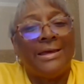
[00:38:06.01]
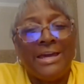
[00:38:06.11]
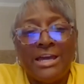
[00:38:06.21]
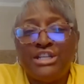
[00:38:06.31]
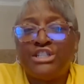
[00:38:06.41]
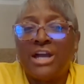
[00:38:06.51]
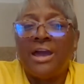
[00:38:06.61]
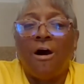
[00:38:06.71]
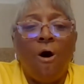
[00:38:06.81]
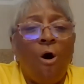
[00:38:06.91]

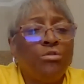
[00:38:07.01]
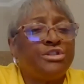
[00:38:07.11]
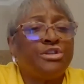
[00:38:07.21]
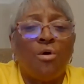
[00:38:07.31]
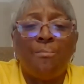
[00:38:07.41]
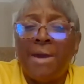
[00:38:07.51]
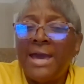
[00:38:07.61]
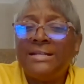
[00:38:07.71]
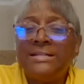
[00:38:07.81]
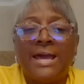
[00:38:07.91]
EJ also
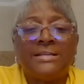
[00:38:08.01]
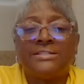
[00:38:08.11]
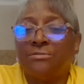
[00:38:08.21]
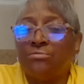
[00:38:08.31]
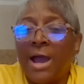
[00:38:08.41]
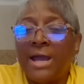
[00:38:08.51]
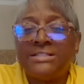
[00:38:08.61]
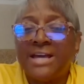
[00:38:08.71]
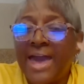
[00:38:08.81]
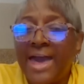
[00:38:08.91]
mandates the right
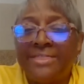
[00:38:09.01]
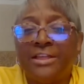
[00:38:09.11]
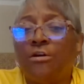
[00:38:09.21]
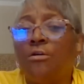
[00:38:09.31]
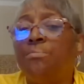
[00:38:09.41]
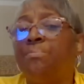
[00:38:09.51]
to ethical,